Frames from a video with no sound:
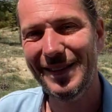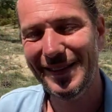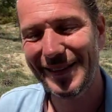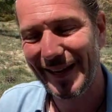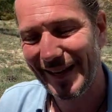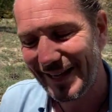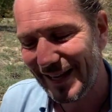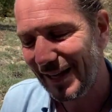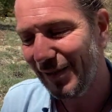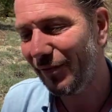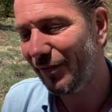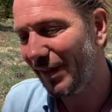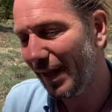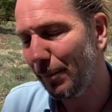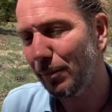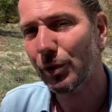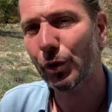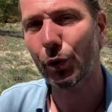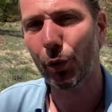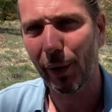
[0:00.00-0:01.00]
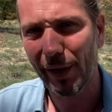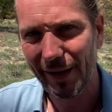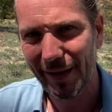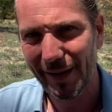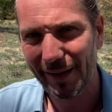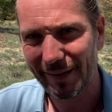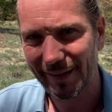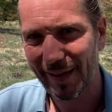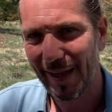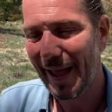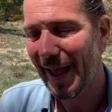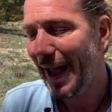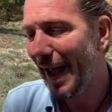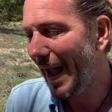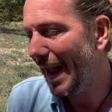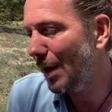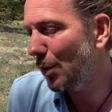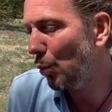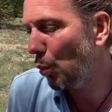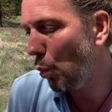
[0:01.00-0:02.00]
give them credit
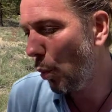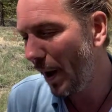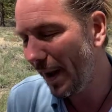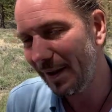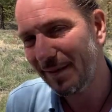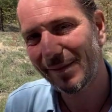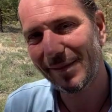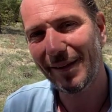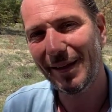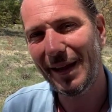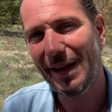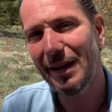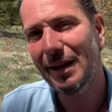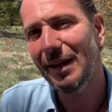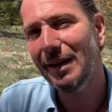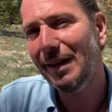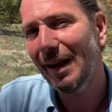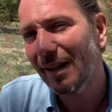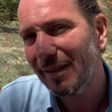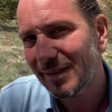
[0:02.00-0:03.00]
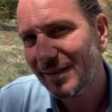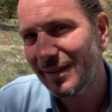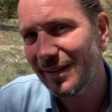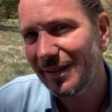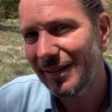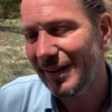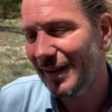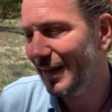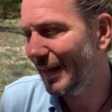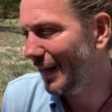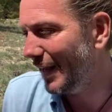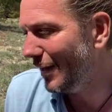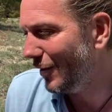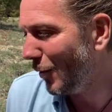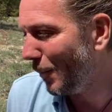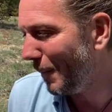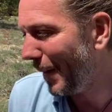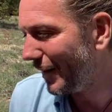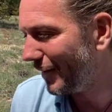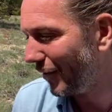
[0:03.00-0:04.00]
and weight in the density, in the
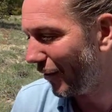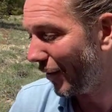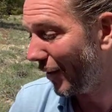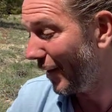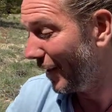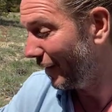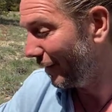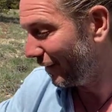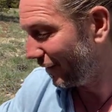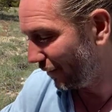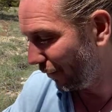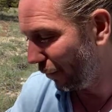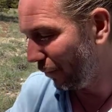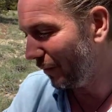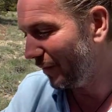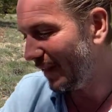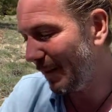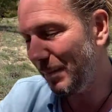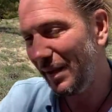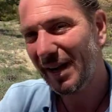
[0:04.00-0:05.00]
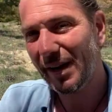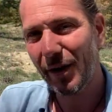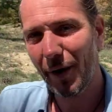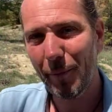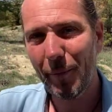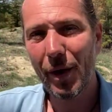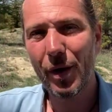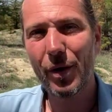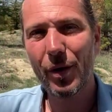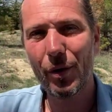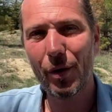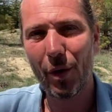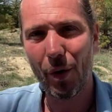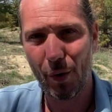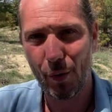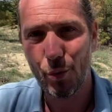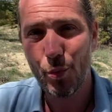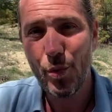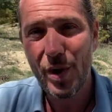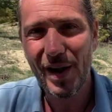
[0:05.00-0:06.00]
matter, so they become
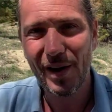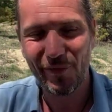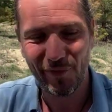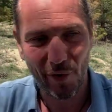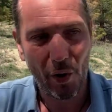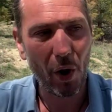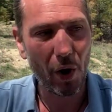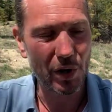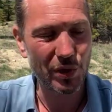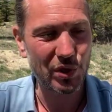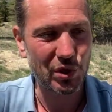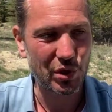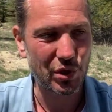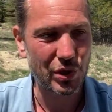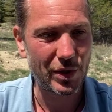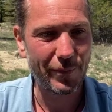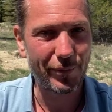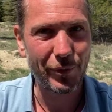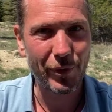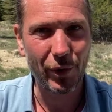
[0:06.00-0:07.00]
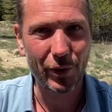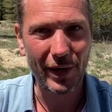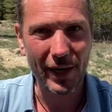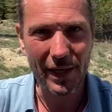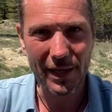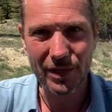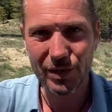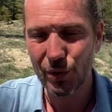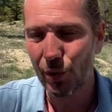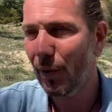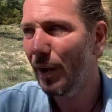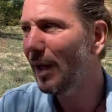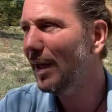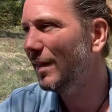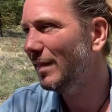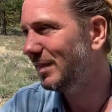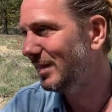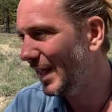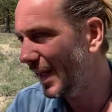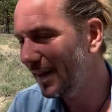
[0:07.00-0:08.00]
real for us, okay? So
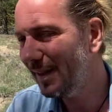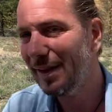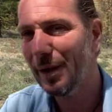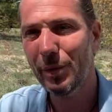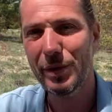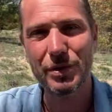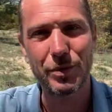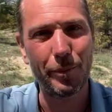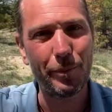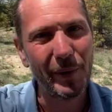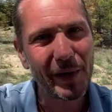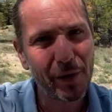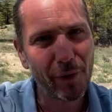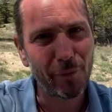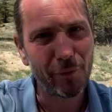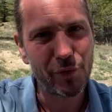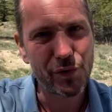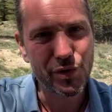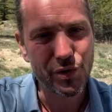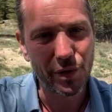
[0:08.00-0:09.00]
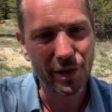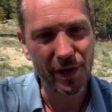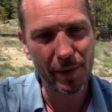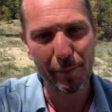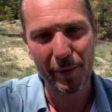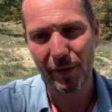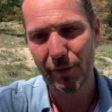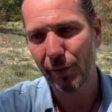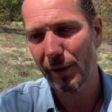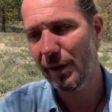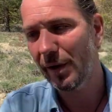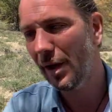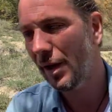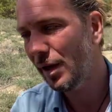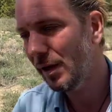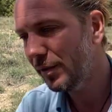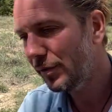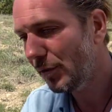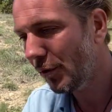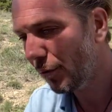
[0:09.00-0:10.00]
then there is a big confusion in between
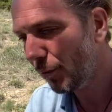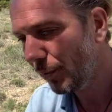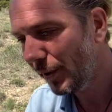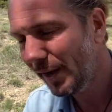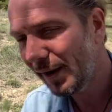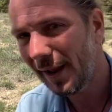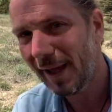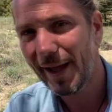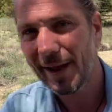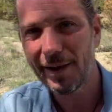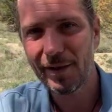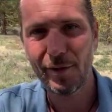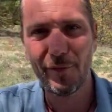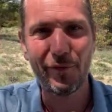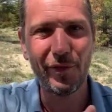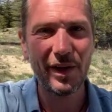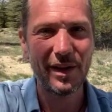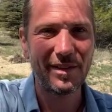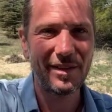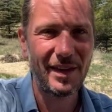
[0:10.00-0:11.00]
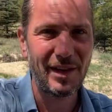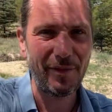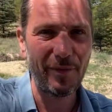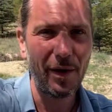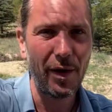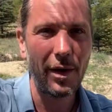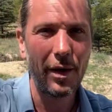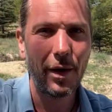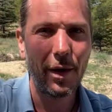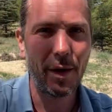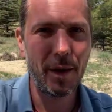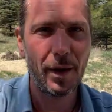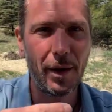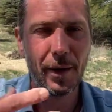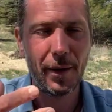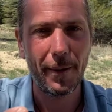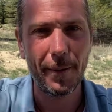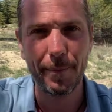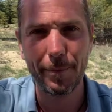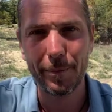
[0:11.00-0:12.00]
the real and the fictive
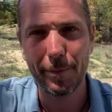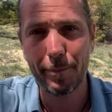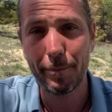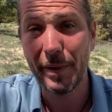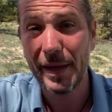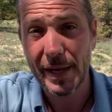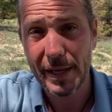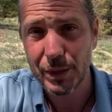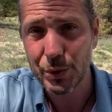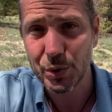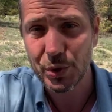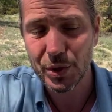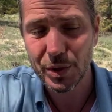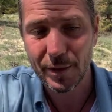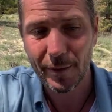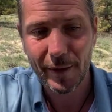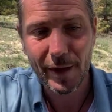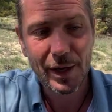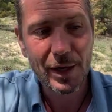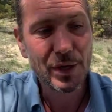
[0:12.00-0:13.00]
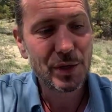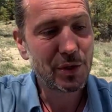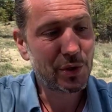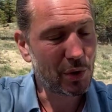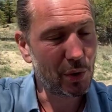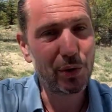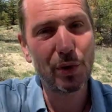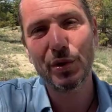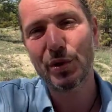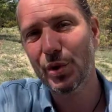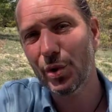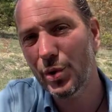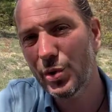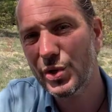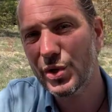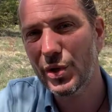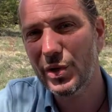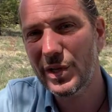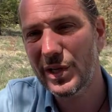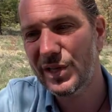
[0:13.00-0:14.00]
beings. So the
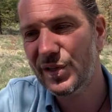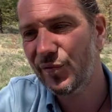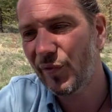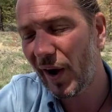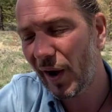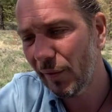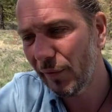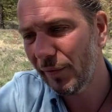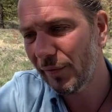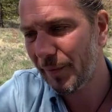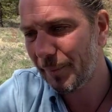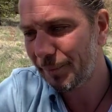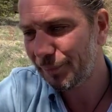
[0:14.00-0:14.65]
solution is found